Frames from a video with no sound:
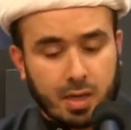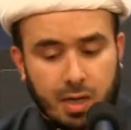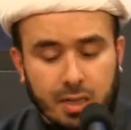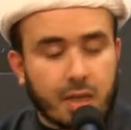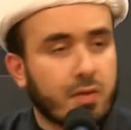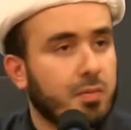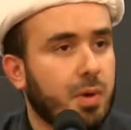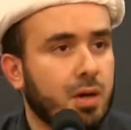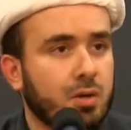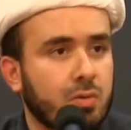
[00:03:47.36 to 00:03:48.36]
Allah
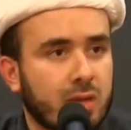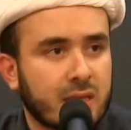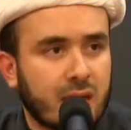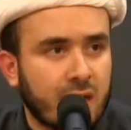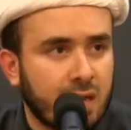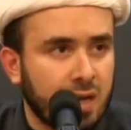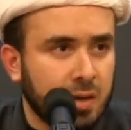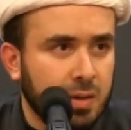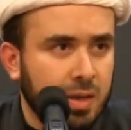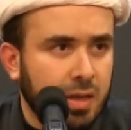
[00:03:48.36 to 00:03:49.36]
subhanahu wa
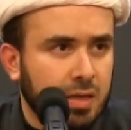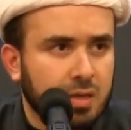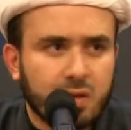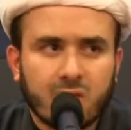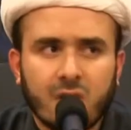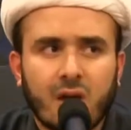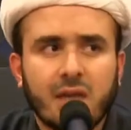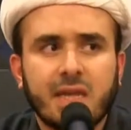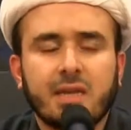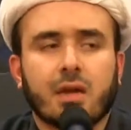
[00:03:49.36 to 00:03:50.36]
ta'ala does not
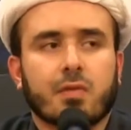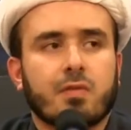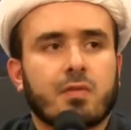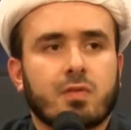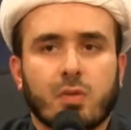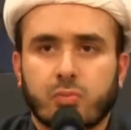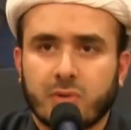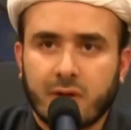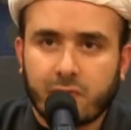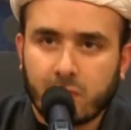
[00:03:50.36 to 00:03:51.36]
need us to
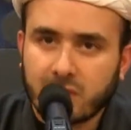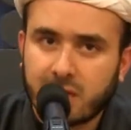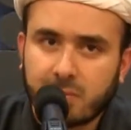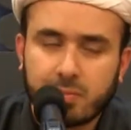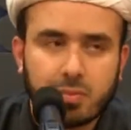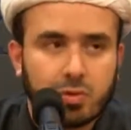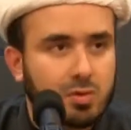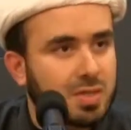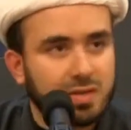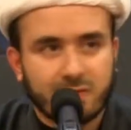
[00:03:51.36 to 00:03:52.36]
pray for him
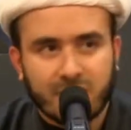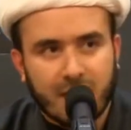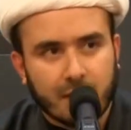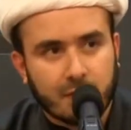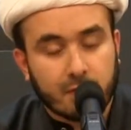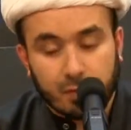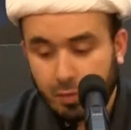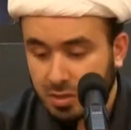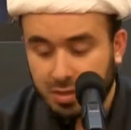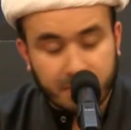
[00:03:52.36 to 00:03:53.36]
or to fast
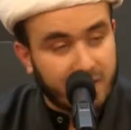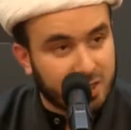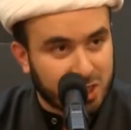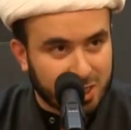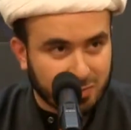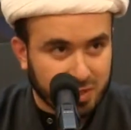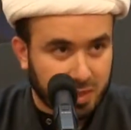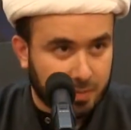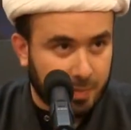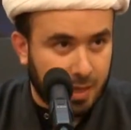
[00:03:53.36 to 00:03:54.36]
or to pay
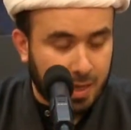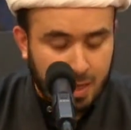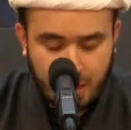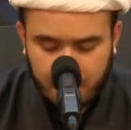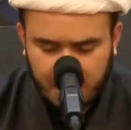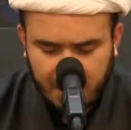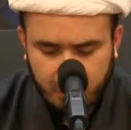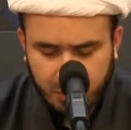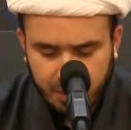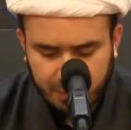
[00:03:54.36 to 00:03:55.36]
charity. But he
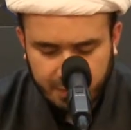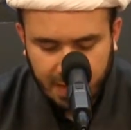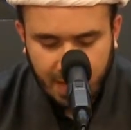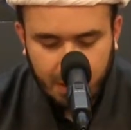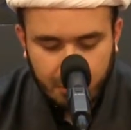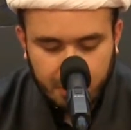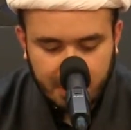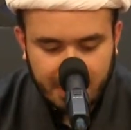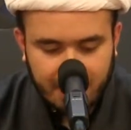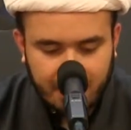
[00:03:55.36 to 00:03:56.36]
brings down
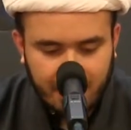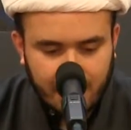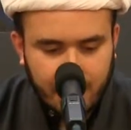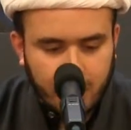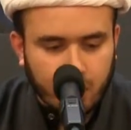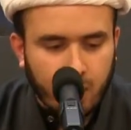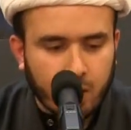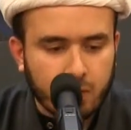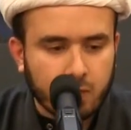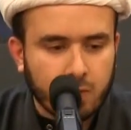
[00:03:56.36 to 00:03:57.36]
the Islamic
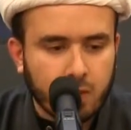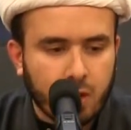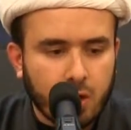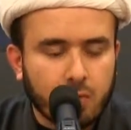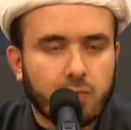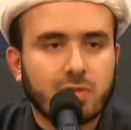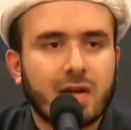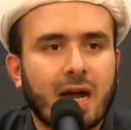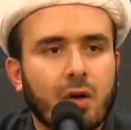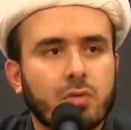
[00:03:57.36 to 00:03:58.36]
laws for
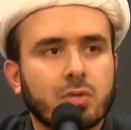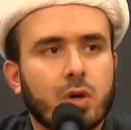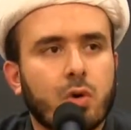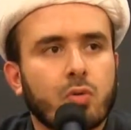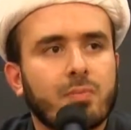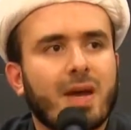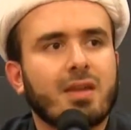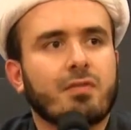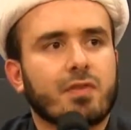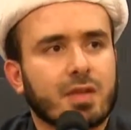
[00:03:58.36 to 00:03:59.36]
our own
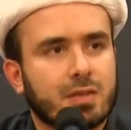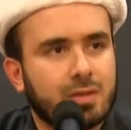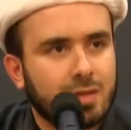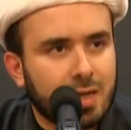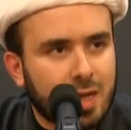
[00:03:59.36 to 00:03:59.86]
benefit.